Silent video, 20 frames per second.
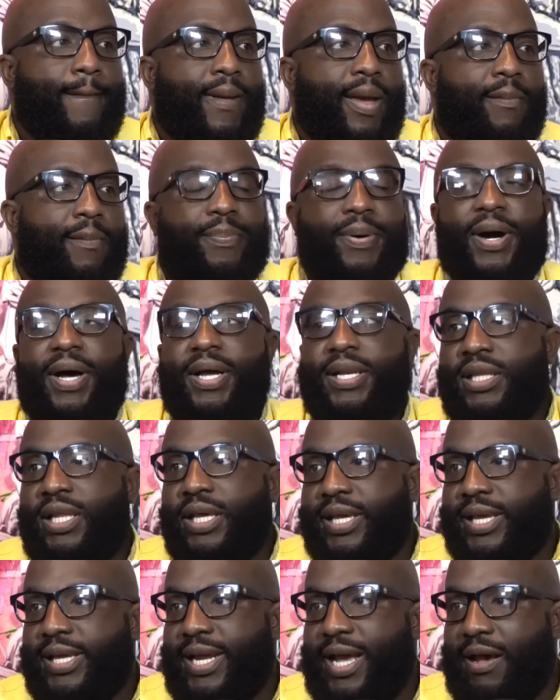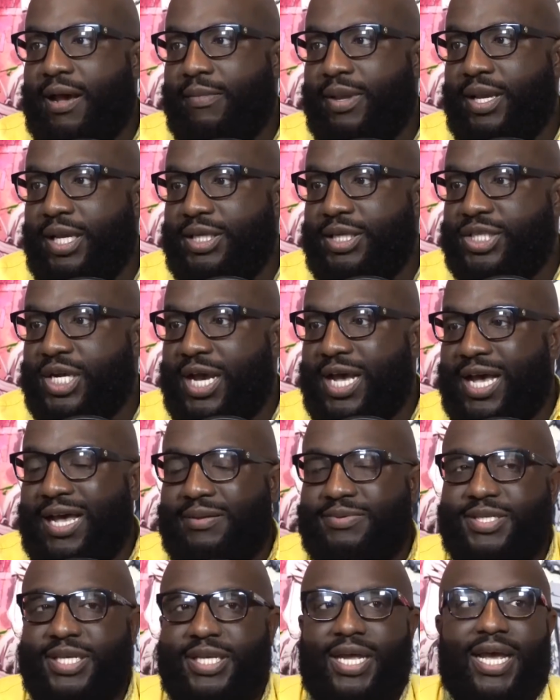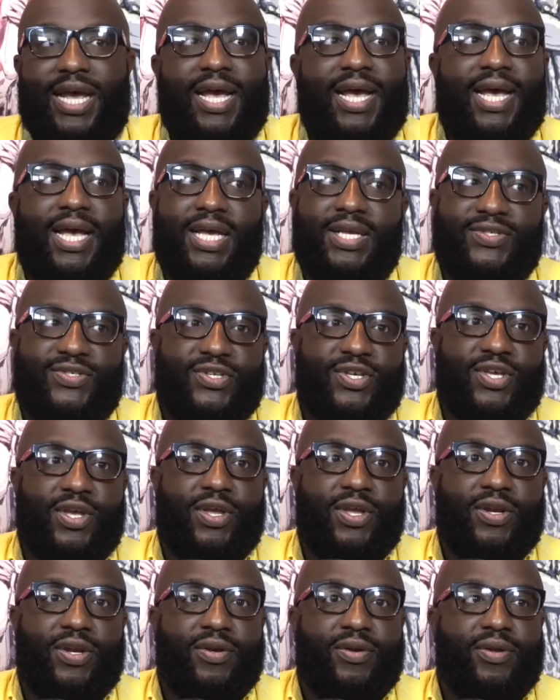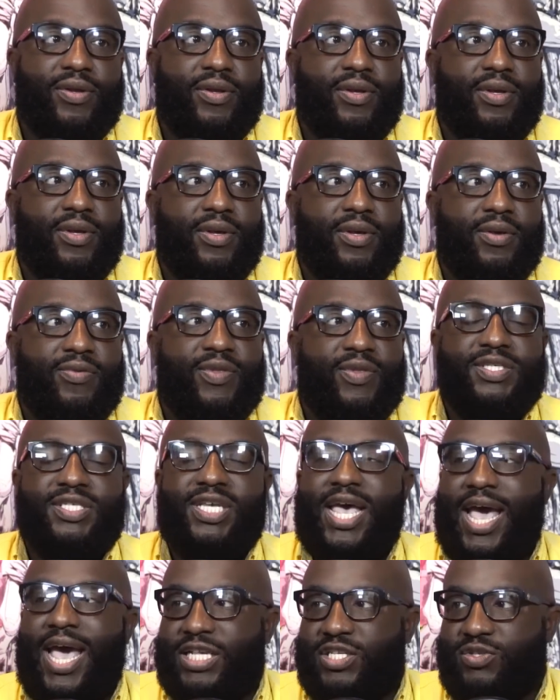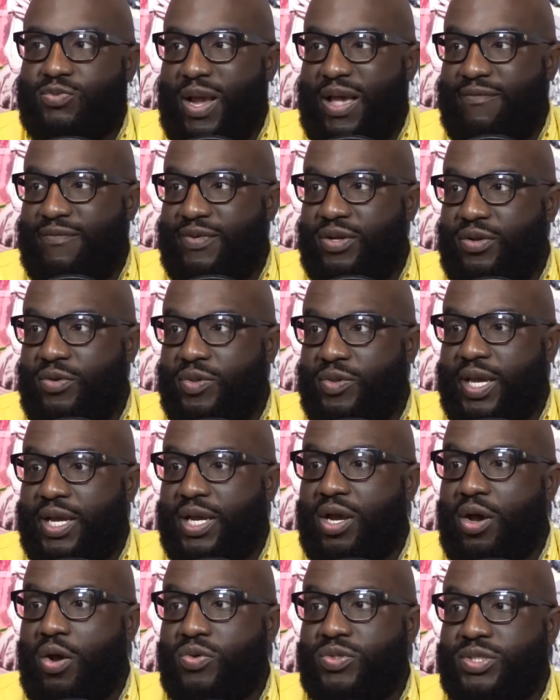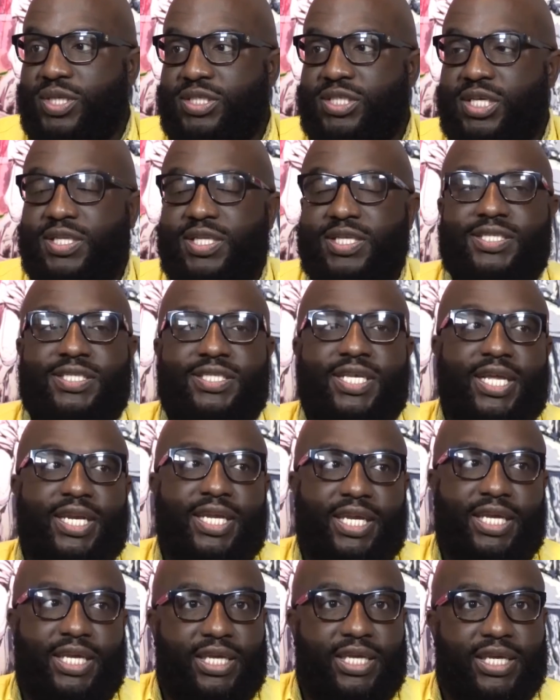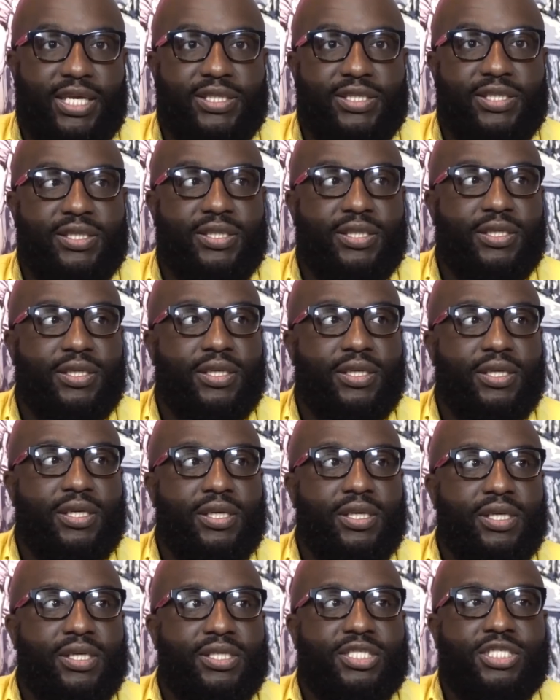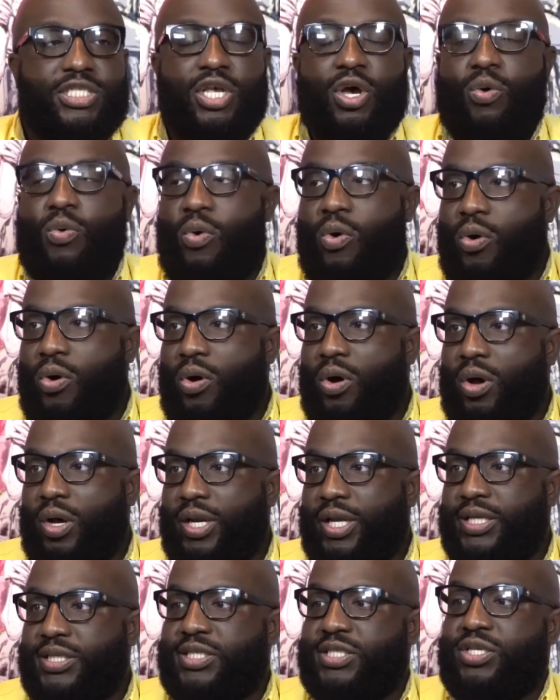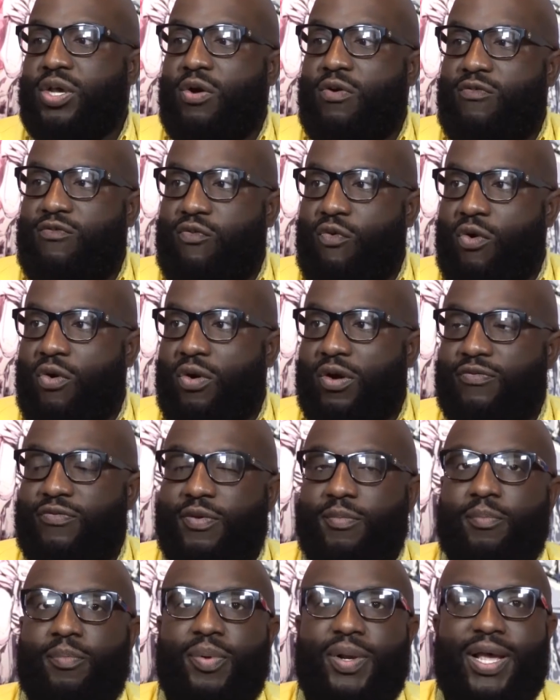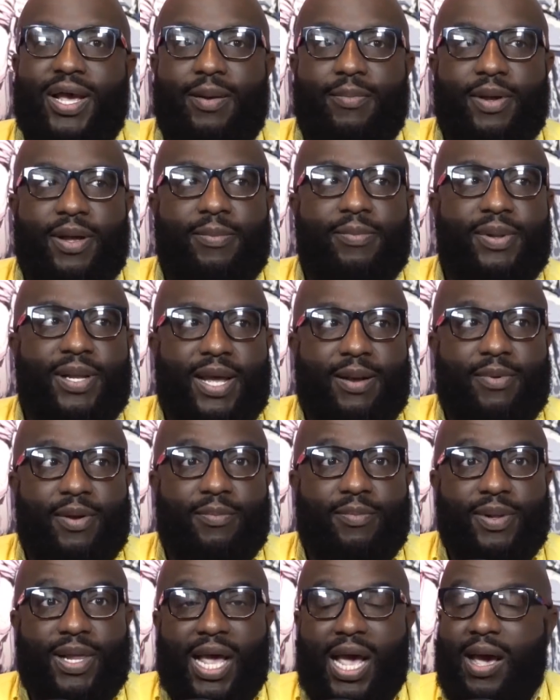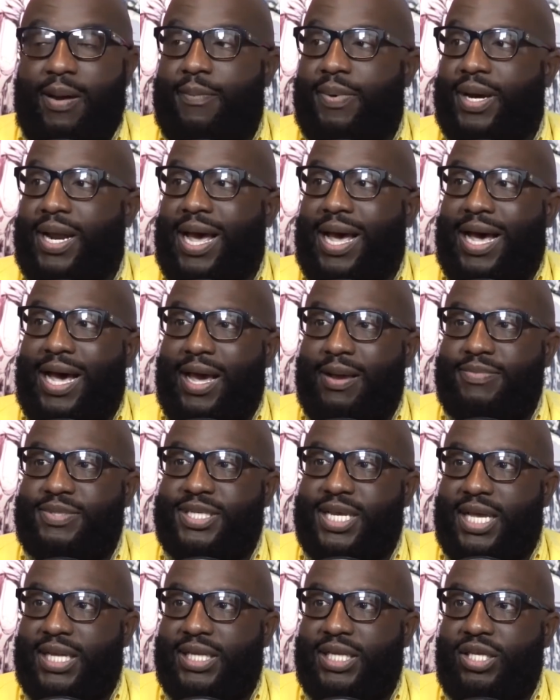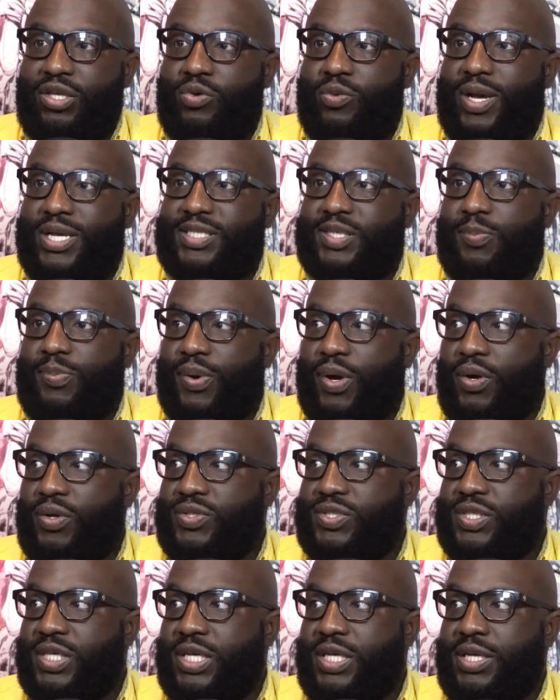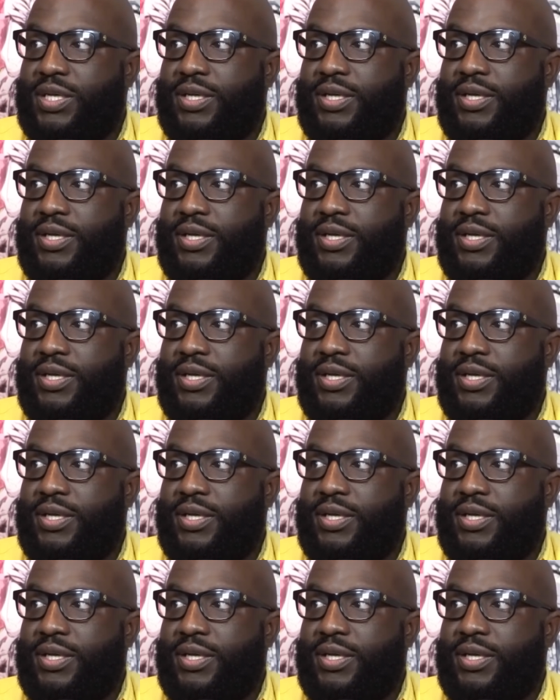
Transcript: but look at how many jobs it has and the tax revenue that goes into the city and so on and so forth and blah, blah, blah, blah, blah. But I'm telling you, as a person